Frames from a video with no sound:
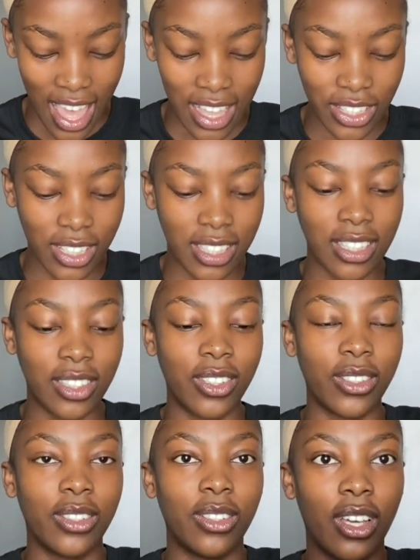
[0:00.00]
I just need
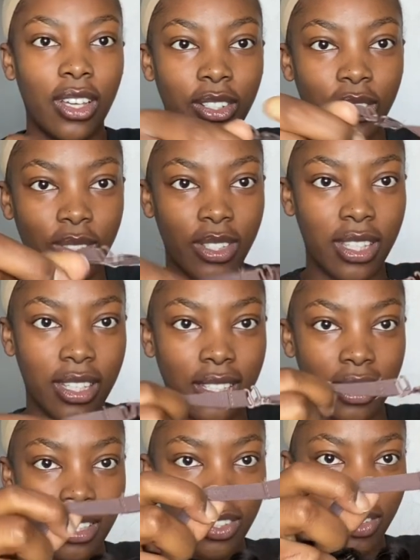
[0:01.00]
to do
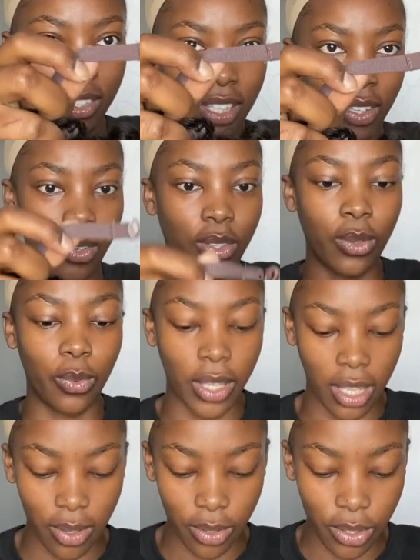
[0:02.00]
this to secure the
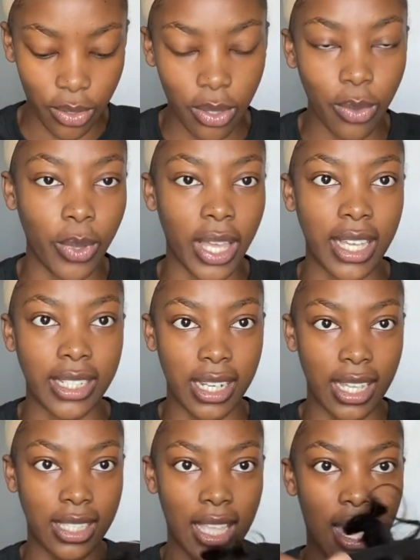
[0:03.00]
wig, although the wig
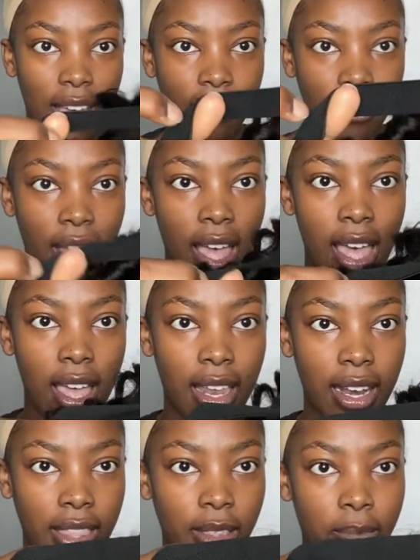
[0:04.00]
does have
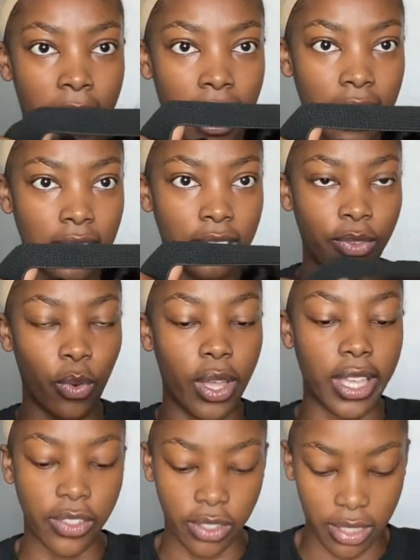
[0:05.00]
another band for extra